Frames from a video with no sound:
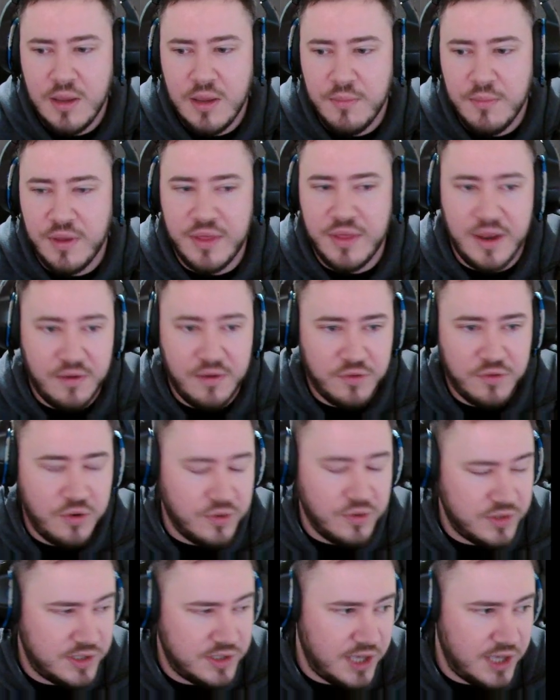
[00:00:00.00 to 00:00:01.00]
But then, of
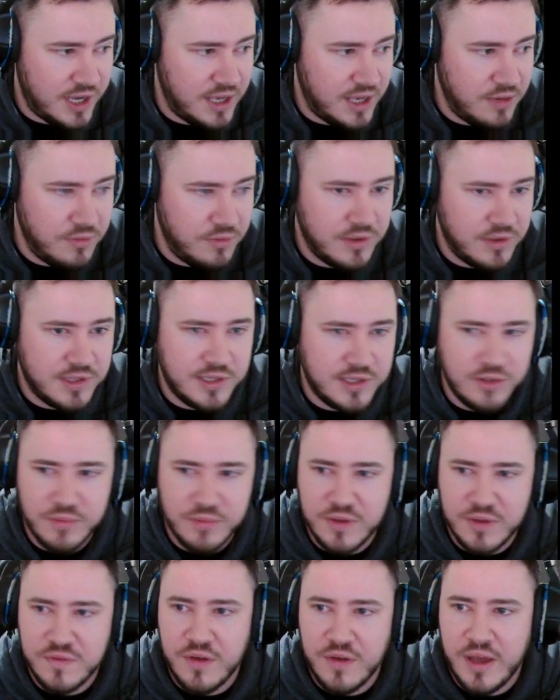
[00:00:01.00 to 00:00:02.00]
course, checking would still
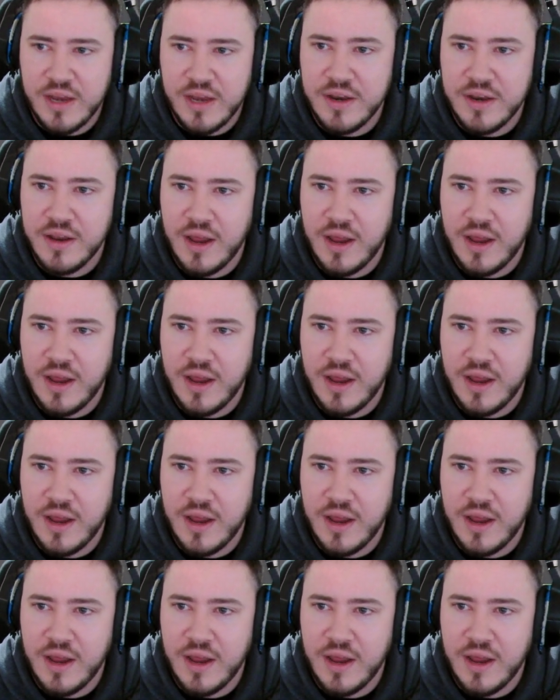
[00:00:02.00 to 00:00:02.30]
be fine.